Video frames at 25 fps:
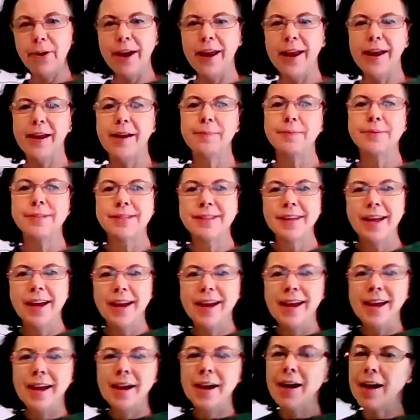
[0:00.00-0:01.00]
perhaps.
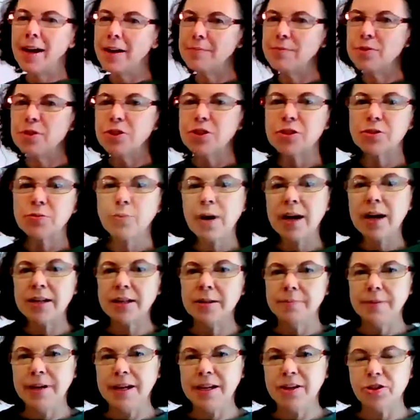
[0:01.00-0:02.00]
Just wanted
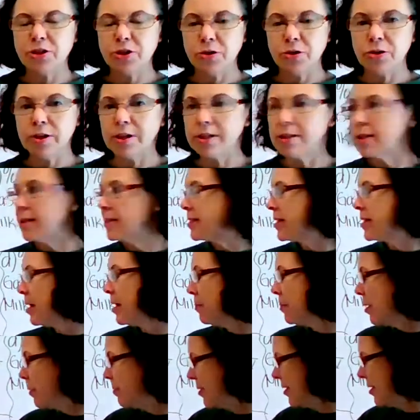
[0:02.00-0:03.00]
to make sure it does
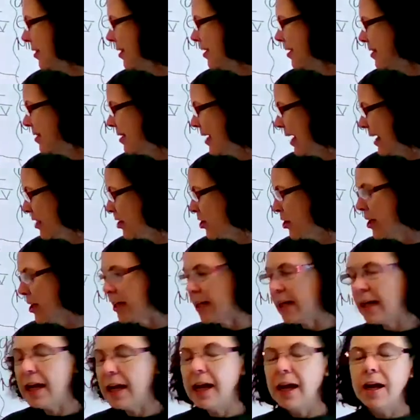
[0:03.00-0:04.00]
come up in this
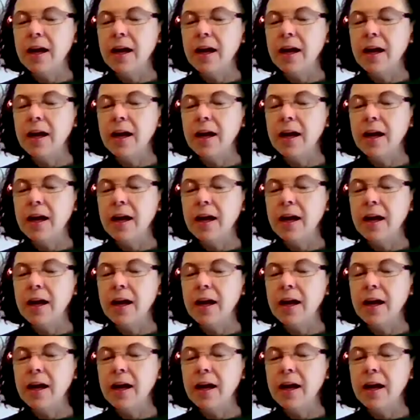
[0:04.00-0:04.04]
section.